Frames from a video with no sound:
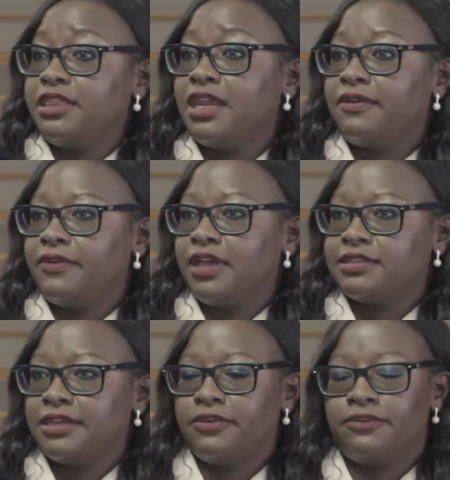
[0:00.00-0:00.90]
that I
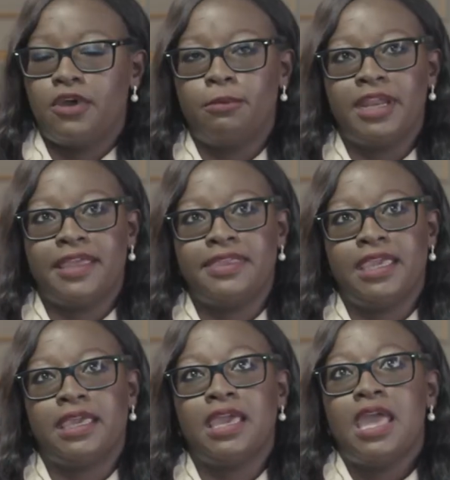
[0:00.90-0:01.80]
suffer from, and I
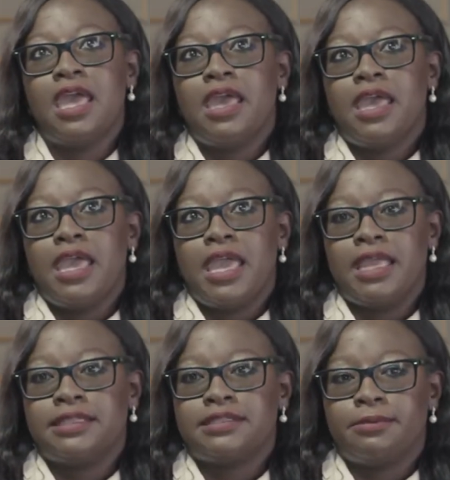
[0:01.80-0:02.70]
think
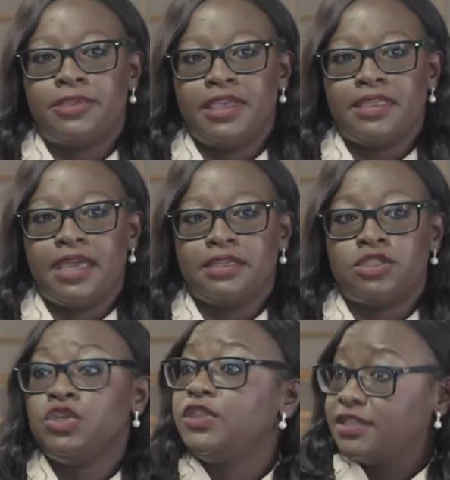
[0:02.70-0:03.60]
it's something that
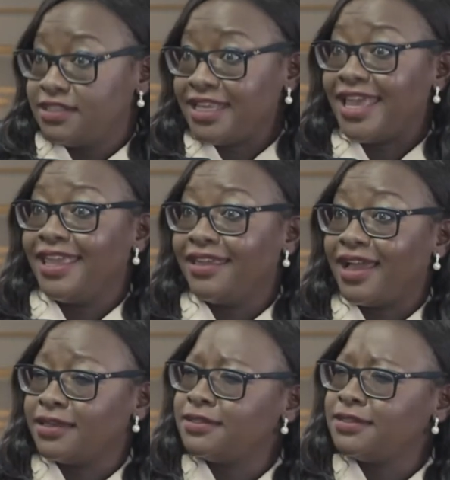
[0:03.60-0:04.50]
to this day
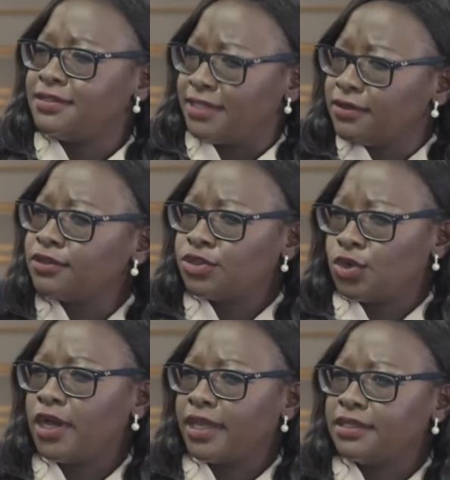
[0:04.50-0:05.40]
I still
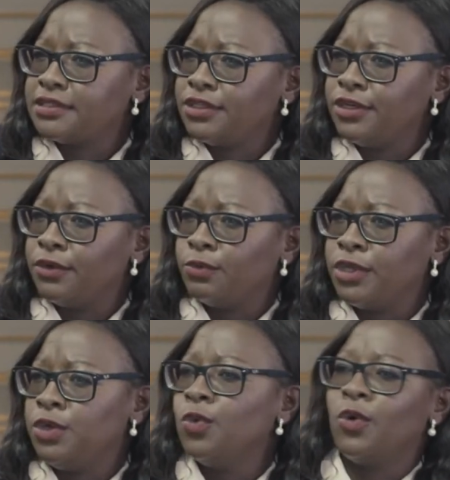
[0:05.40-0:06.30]
try and, you know,
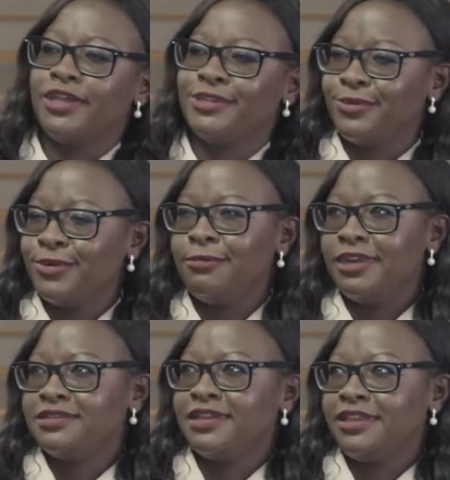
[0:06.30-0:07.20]
when you walk into a room
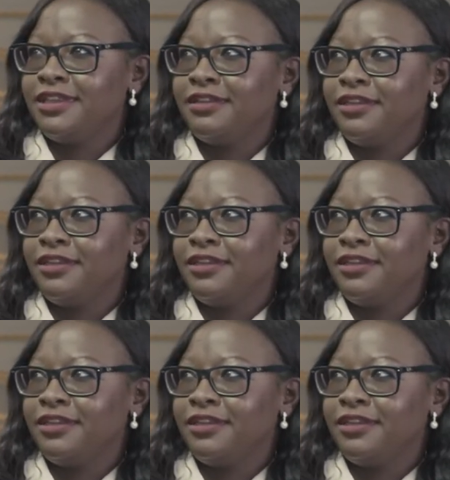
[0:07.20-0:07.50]
and,